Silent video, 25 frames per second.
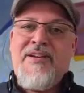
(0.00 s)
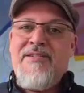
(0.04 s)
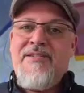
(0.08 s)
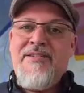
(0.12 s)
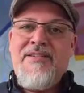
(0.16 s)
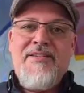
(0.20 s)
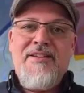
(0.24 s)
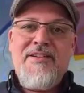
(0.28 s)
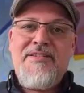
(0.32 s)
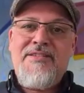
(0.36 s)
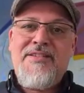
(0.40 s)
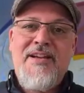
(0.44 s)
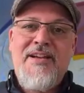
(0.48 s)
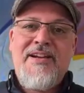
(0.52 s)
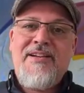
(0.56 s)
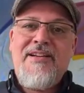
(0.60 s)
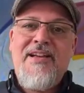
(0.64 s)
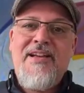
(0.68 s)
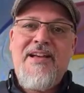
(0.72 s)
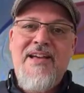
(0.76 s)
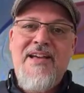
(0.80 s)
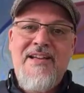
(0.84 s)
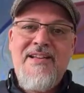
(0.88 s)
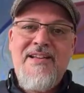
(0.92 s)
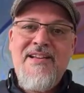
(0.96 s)
It looks
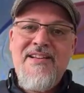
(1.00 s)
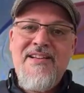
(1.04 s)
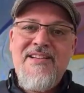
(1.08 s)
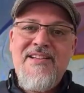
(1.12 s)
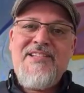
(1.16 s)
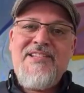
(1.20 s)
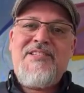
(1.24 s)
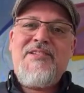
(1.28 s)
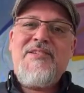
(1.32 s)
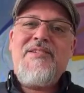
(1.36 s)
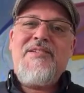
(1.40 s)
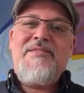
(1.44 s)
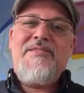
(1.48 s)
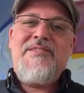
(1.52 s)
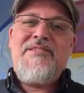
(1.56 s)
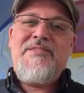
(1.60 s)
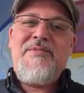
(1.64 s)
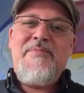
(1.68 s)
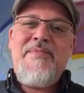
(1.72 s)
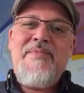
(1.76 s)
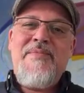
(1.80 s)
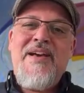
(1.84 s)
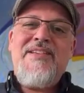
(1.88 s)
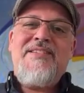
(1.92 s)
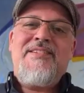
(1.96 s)
like it's
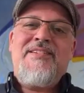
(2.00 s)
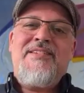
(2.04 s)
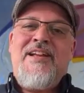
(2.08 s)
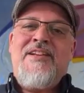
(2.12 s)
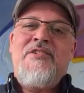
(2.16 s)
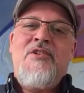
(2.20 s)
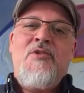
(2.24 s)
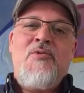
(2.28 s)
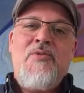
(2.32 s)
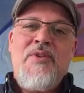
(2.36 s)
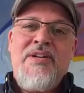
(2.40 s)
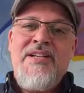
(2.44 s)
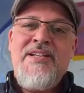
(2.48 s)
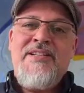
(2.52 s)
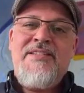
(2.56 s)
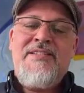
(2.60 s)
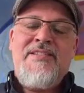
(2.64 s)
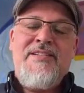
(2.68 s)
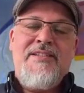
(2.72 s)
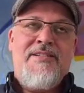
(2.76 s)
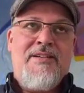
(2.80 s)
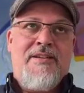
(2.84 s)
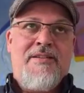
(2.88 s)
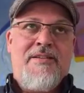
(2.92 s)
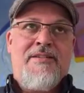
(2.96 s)
amazing that no one
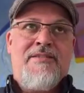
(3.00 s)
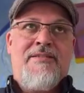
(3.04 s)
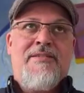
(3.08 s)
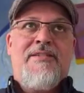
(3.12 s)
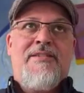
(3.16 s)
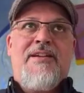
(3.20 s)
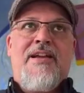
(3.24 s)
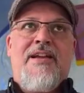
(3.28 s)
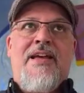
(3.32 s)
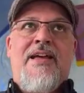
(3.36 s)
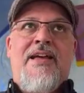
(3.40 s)
hits each other.